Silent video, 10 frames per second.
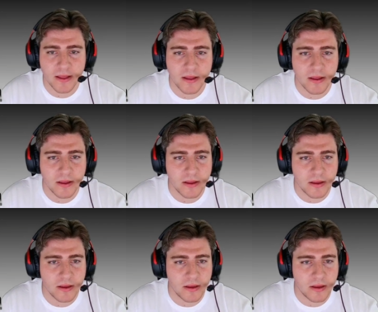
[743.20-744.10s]

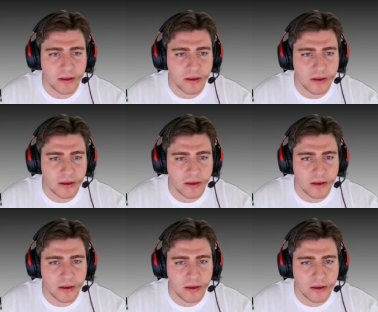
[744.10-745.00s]

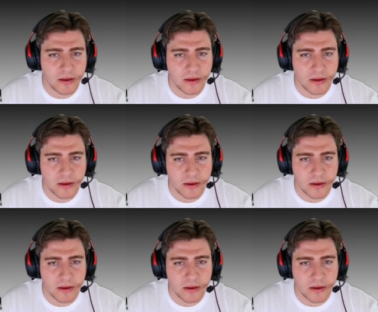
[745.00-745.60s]
Nothing is said.